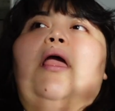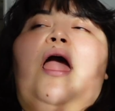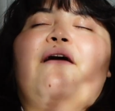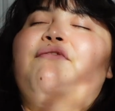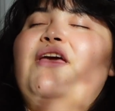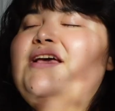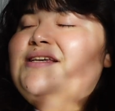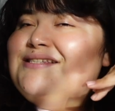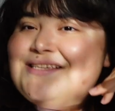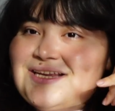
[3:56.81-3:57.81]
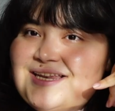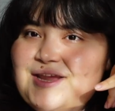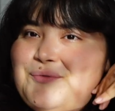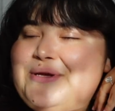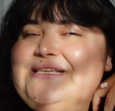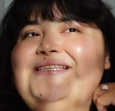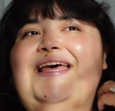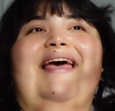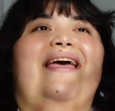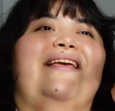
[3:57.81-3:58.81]
have like a Sunday
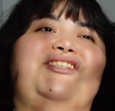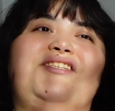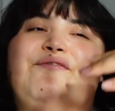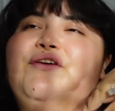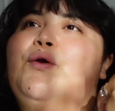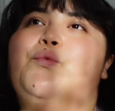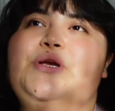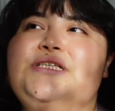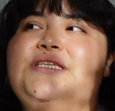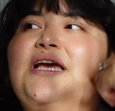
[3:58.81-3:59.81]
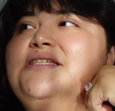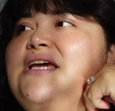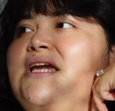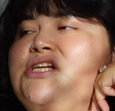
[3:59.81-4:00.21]
reset and just have like a reset day